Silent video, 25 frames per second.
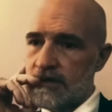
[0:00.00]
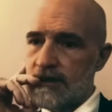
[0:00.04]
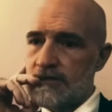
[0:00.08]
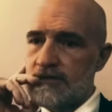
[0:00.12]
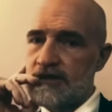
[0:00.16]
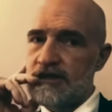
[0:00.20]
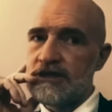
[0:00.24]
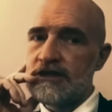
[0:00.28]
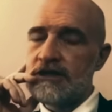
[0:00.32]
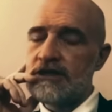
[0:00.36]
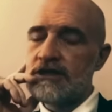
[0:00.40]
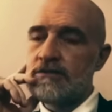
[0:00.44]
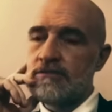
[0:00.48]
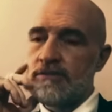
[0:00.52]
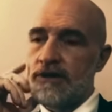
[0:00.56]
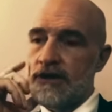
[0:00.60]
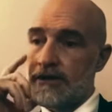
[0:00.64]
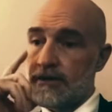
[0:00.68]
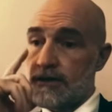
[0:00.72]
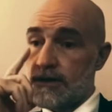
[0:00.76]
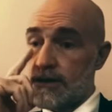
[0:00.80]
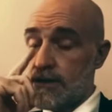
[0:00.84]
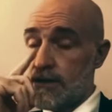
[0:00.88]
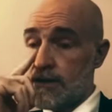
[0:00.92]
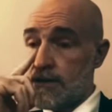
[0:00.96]
I mean, think
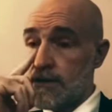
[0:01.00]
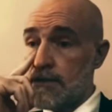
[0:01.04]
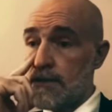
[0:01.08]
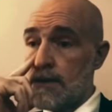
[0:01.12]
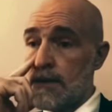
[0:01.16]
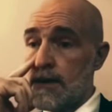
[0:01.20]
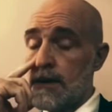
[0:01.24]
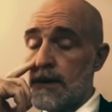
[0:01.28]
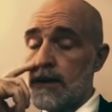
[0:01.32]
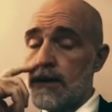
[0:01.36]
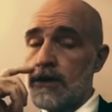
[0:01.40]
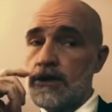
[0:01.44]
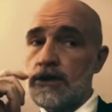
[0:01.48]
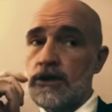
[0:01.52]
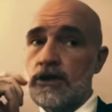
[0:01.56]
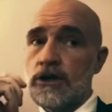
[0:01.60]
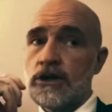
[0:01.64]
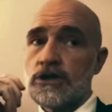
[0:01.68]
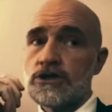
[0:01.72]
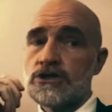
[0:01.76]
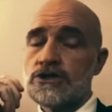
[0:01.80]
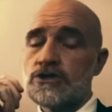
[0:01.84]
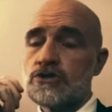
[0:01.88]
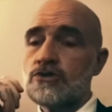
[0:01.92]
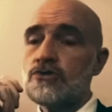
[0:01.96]
about it.
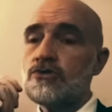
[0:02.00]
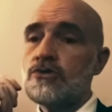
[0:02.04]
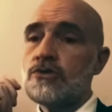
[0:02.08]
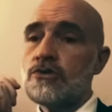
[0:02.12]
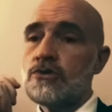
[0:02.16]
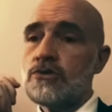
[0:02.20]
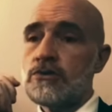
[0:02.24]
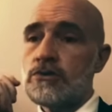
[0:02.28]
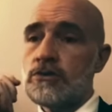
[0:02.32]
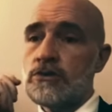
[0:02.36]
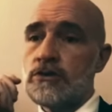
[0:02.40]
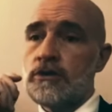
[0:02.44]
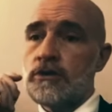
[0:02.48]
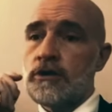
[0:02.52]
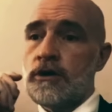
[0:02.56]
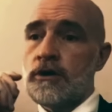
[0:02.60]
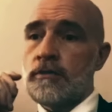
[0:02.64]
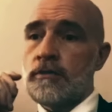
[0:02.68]
School